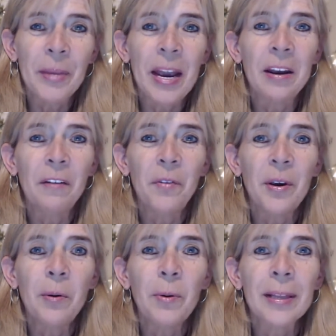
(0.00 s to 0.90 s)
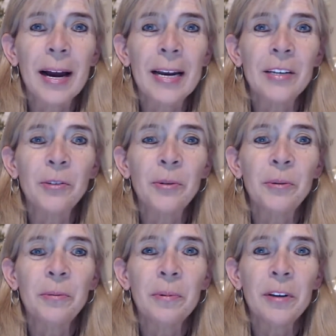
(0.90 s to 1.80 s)
And if you would like
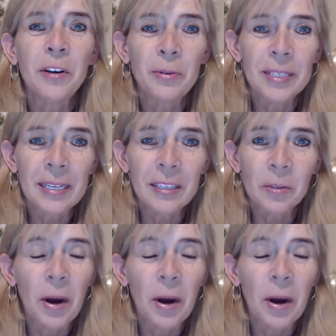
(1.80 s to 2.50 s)
to use it as